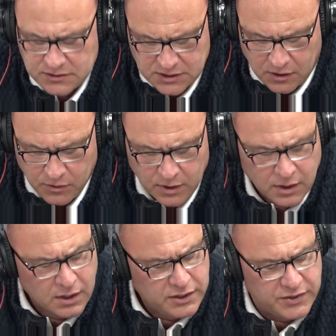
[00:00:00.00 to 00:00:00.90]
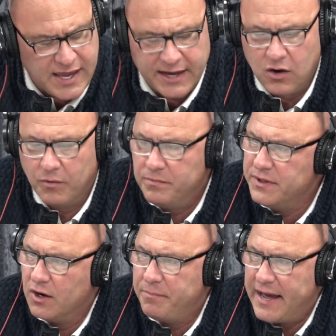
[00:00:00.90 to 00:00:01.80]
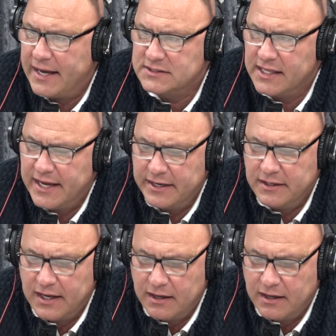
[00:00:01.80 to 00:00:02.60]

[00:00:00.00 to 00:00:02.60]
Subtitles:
So you can't go, you know, past that.